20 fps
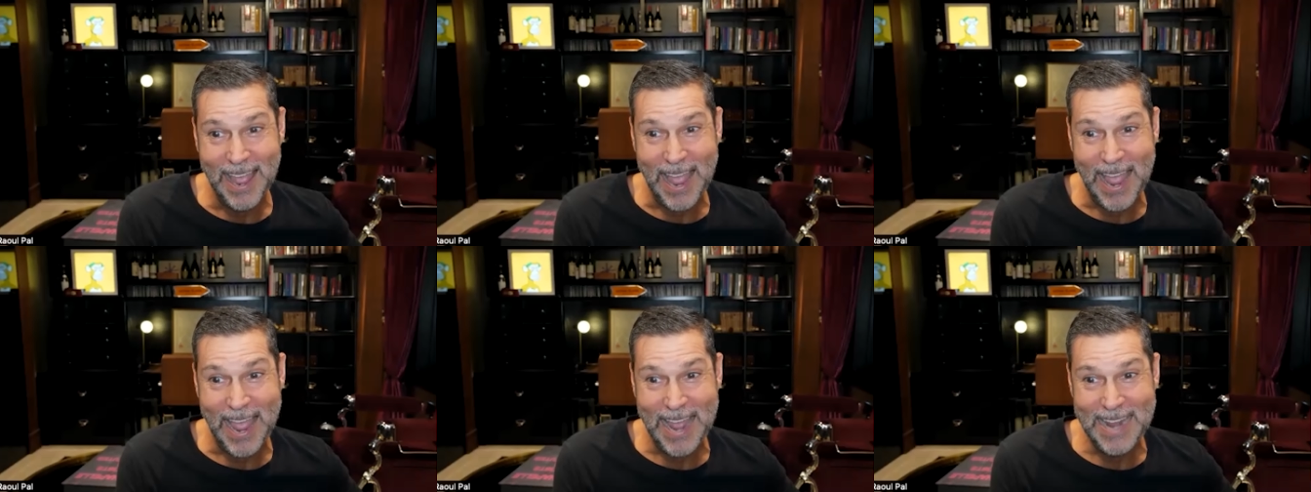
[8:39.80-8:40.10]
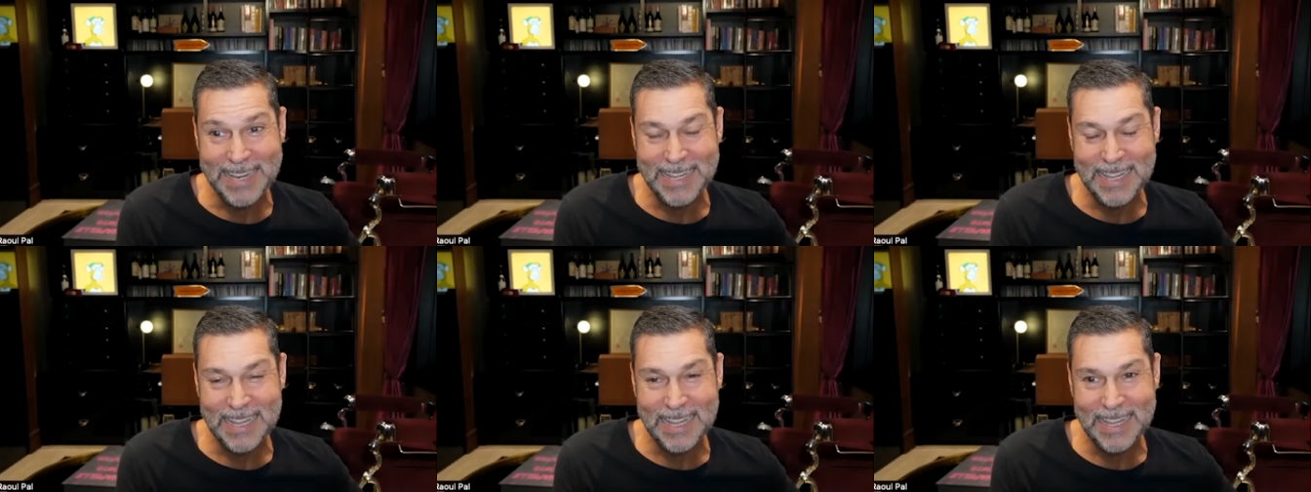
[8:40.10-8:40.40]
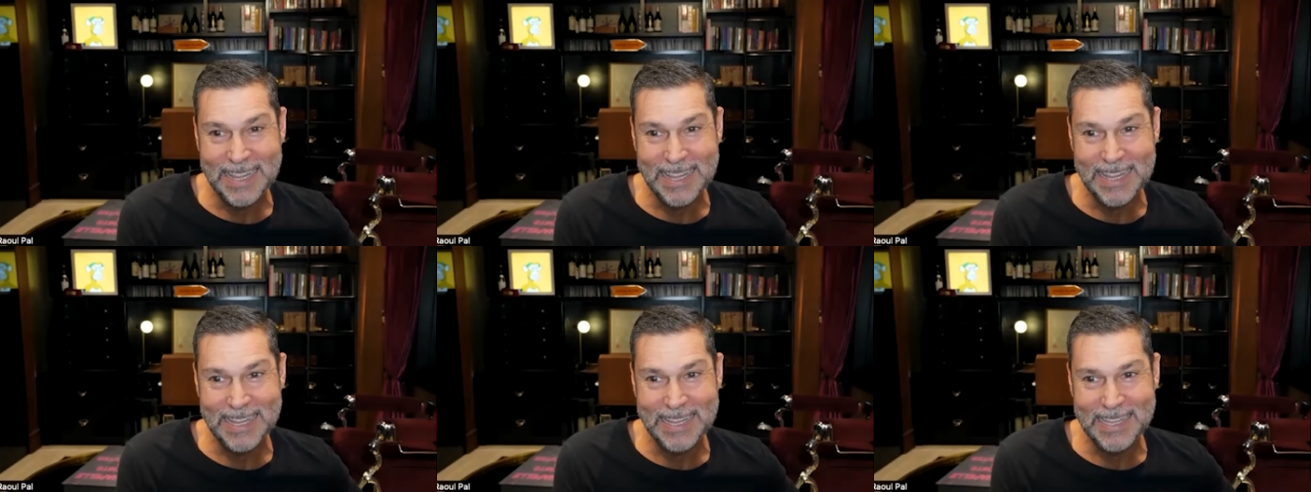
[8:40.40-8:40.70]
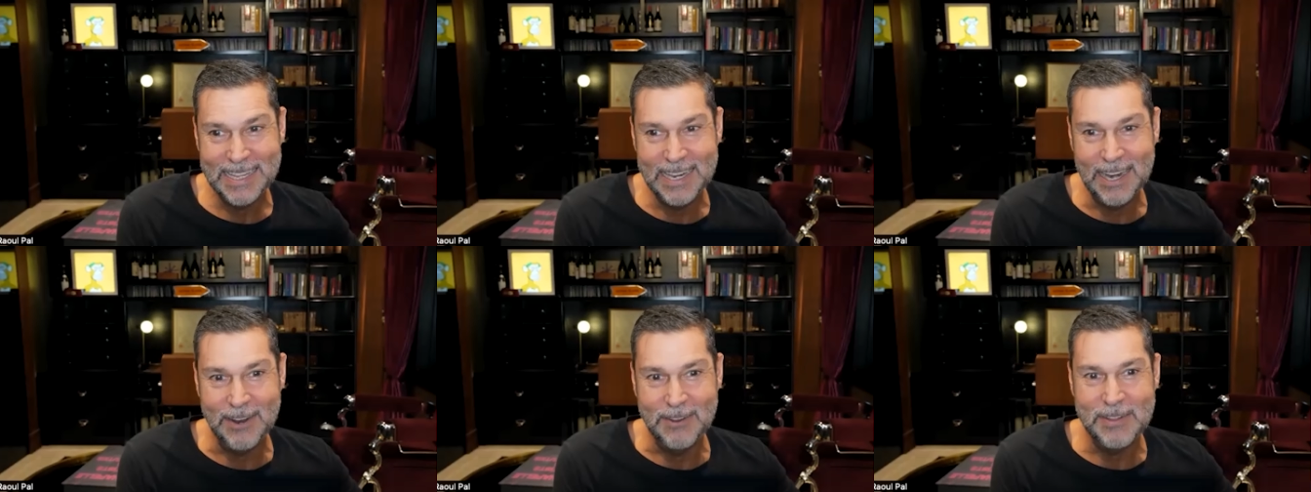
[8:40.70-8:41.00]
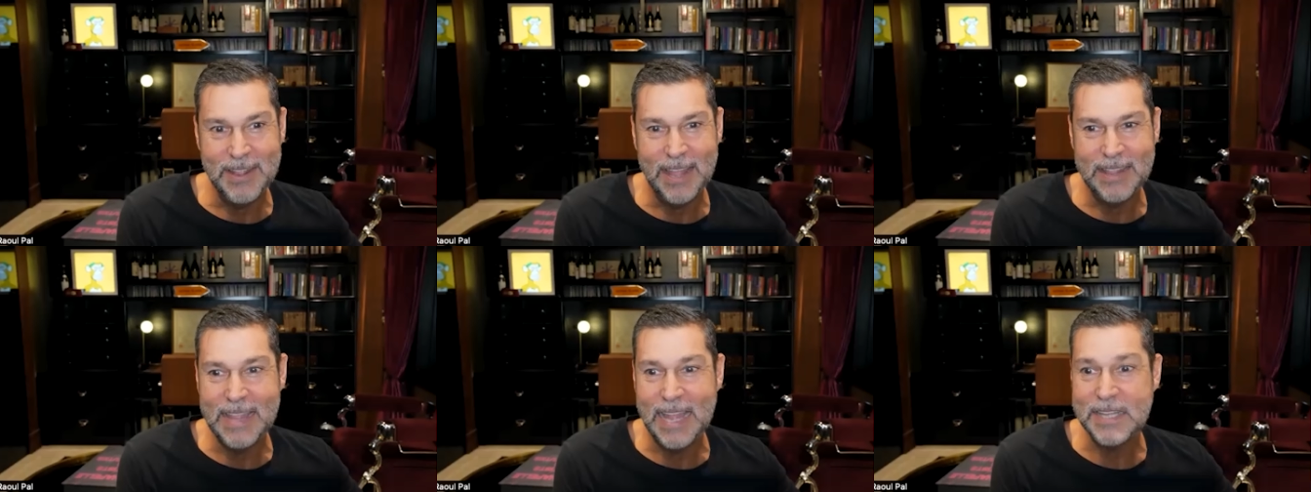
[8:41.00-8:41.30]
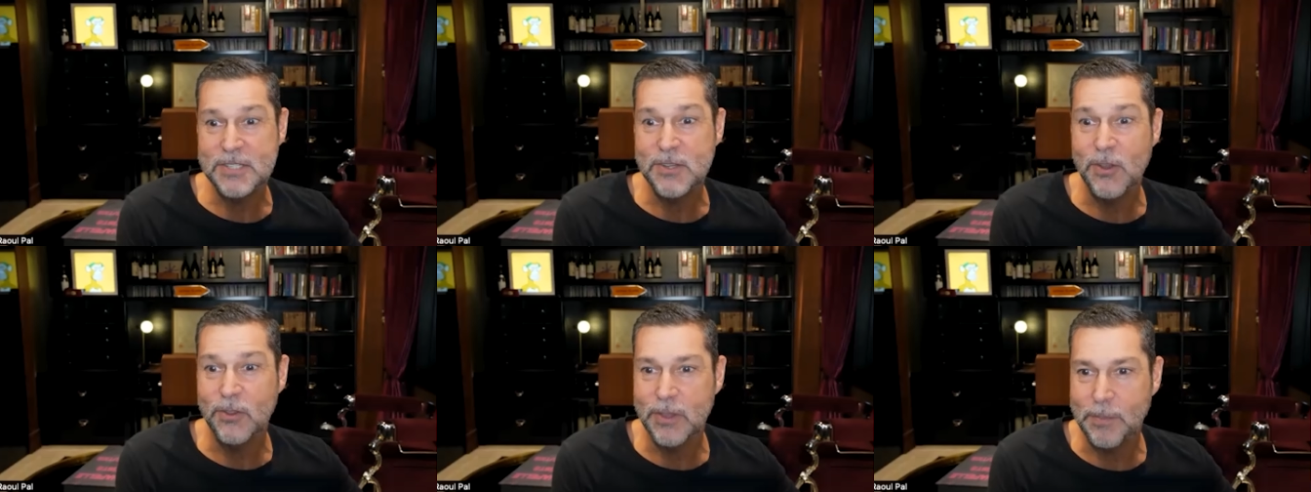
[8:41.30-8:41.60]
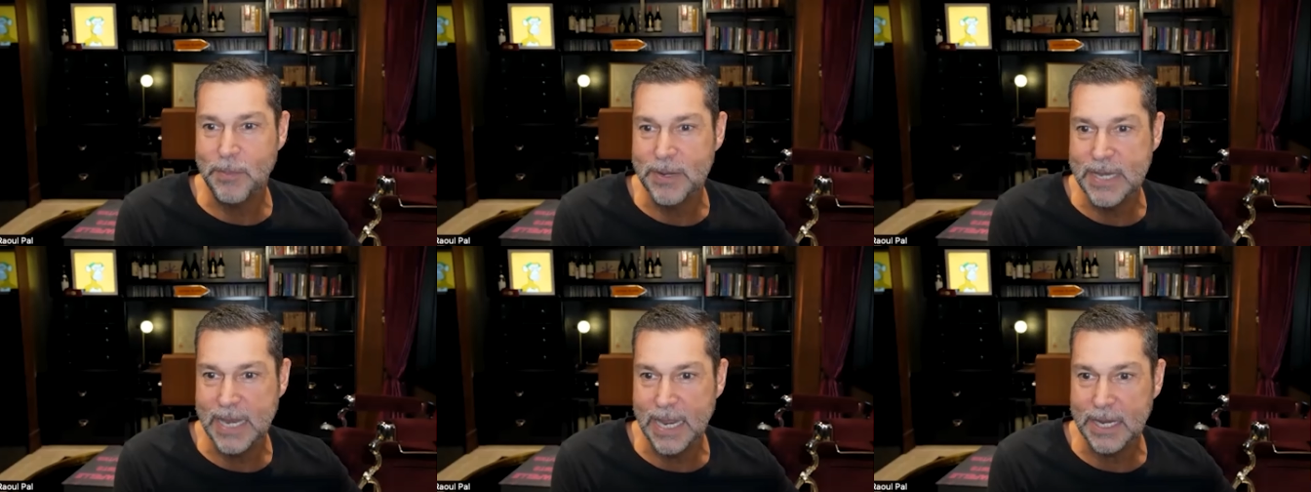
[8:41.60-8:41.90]
And you know, that's not the
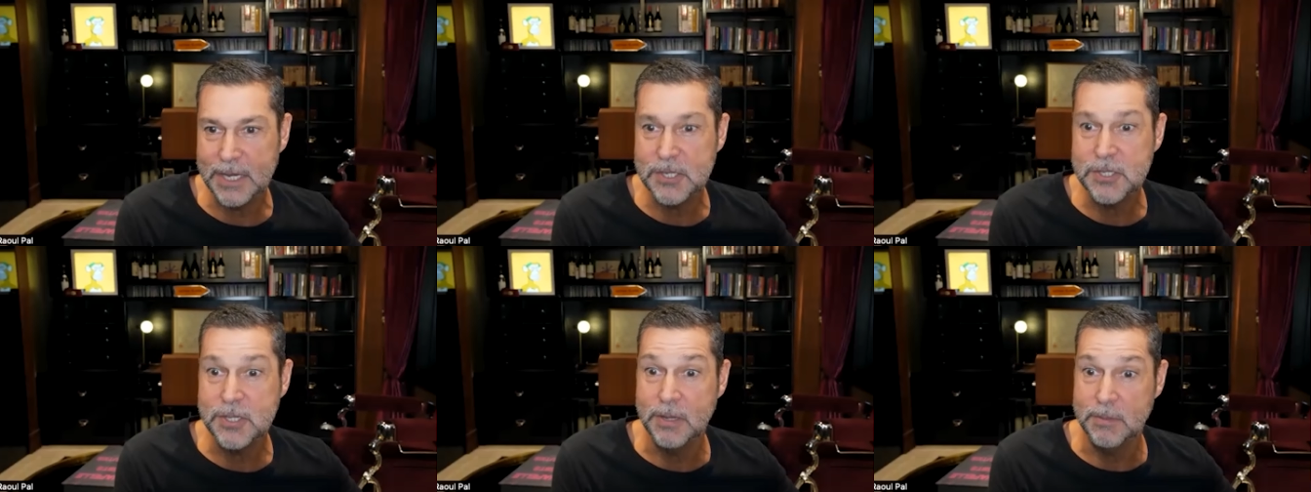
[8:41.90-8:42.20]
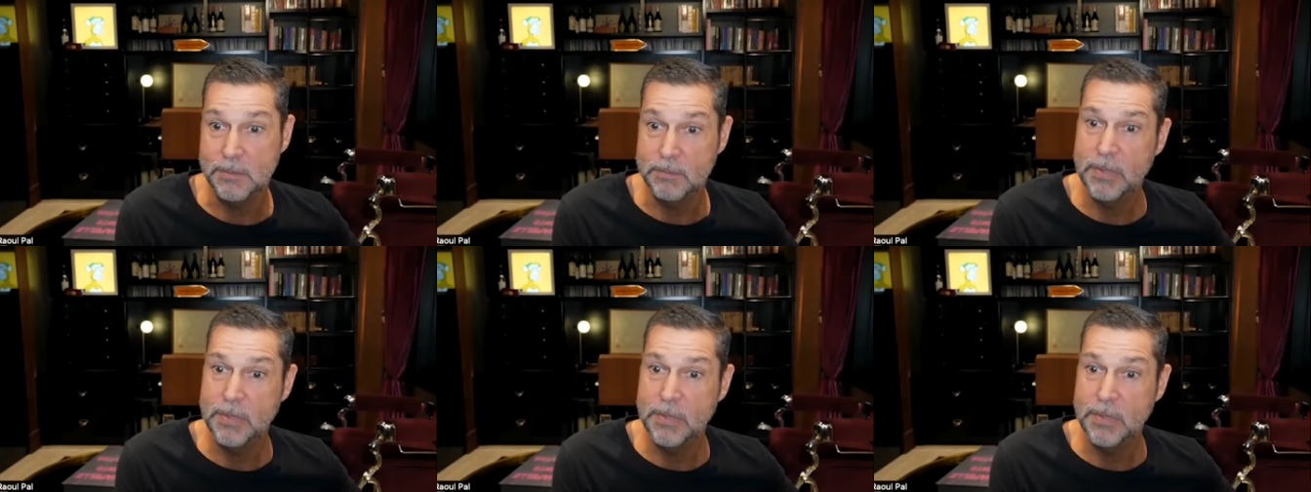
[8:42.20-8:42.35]
prediction,